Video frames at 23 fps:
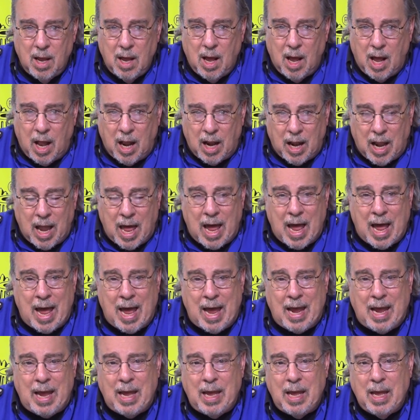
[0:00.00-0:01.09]
a
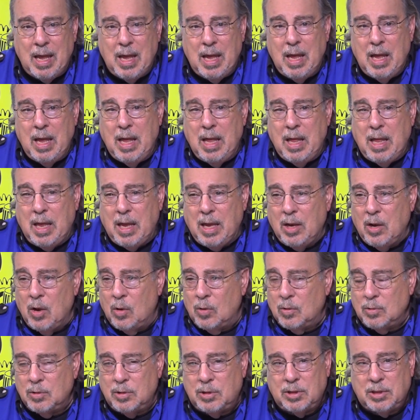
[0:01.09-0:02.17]
lie. They
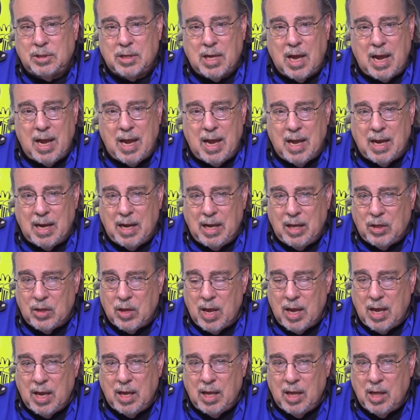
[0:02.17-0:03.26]
don't say
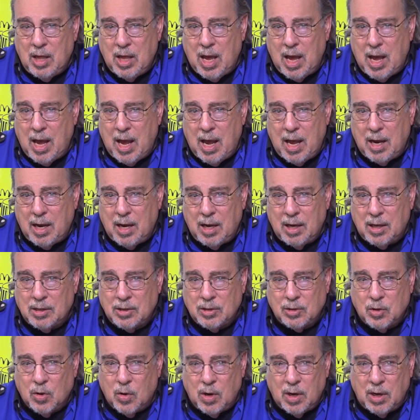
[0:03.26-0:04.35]
anything that
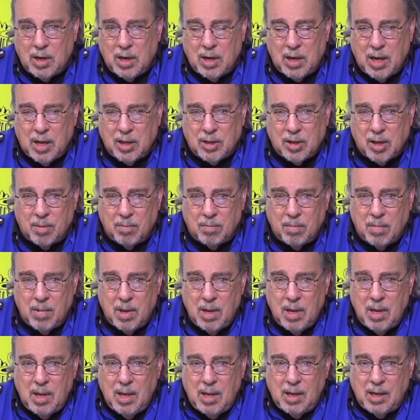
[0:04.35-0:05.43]
is going to get them
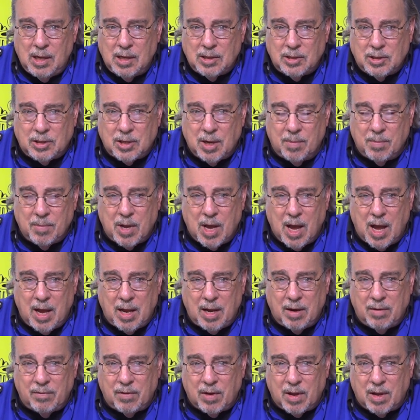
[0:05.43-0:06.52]
in some
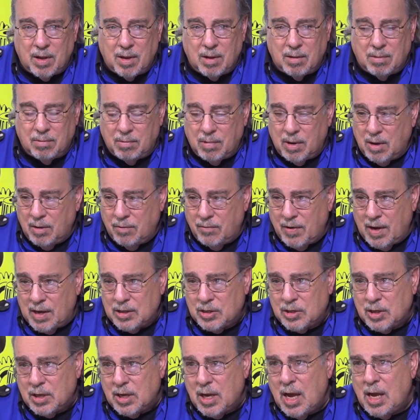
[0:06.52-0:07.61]
kind of a
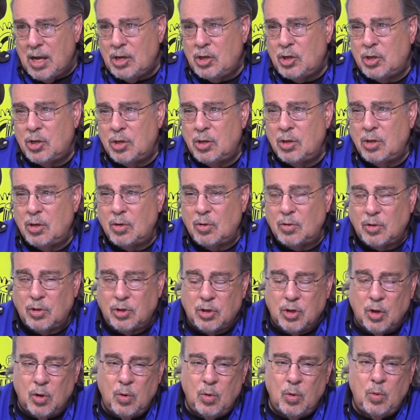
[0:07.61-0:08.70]
investigation or
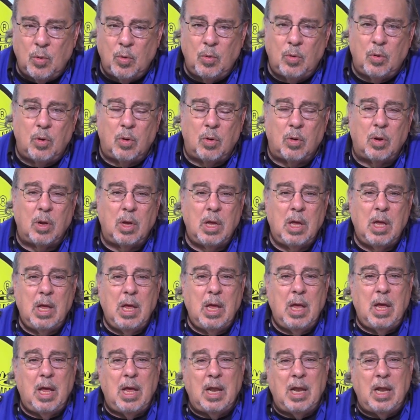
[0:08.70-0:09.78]
sued or
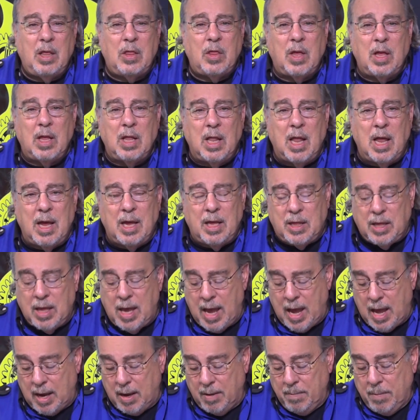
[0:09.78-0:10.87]
anything like
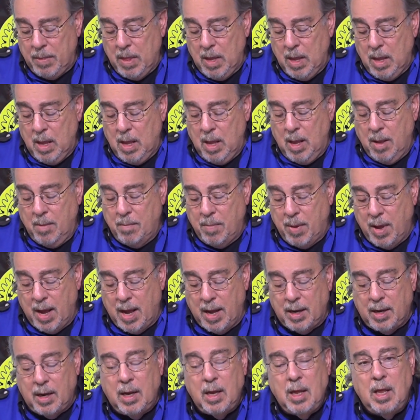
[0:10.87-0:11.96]
that.
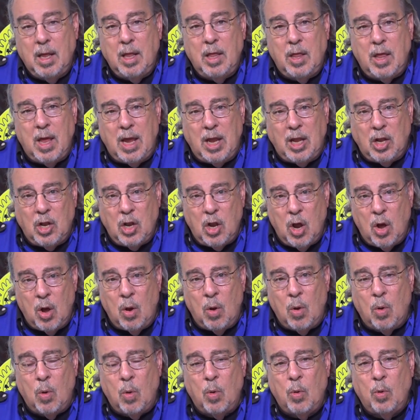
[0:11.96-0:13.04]
But they
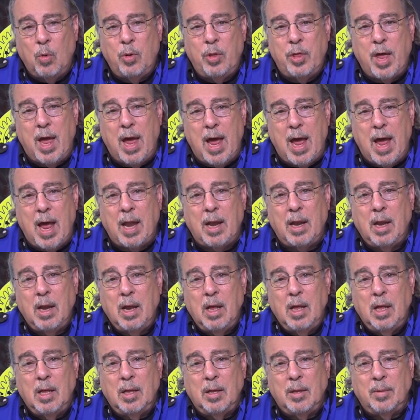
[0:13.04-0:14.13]
know that
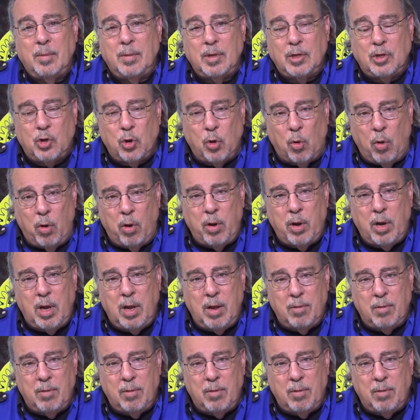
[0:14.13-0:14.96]
the majority